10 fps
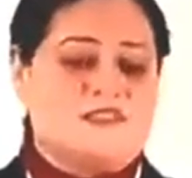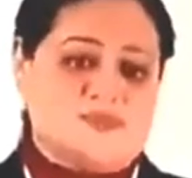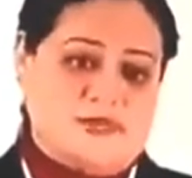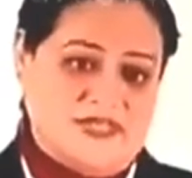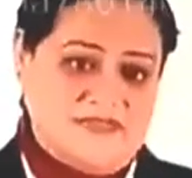
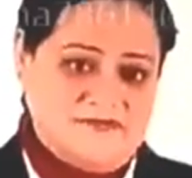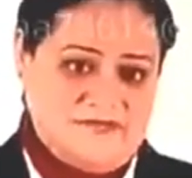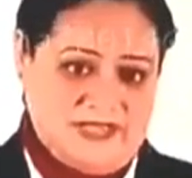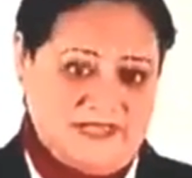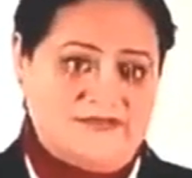
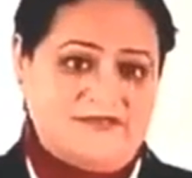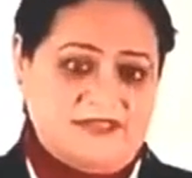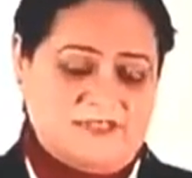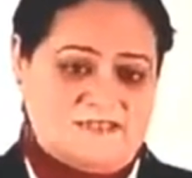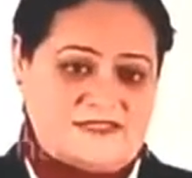25
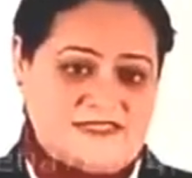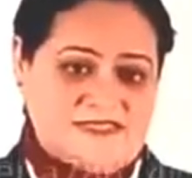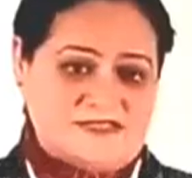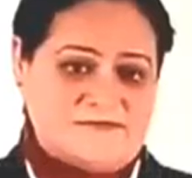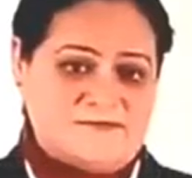
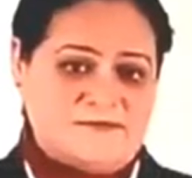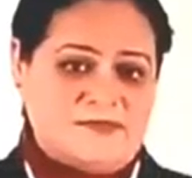years.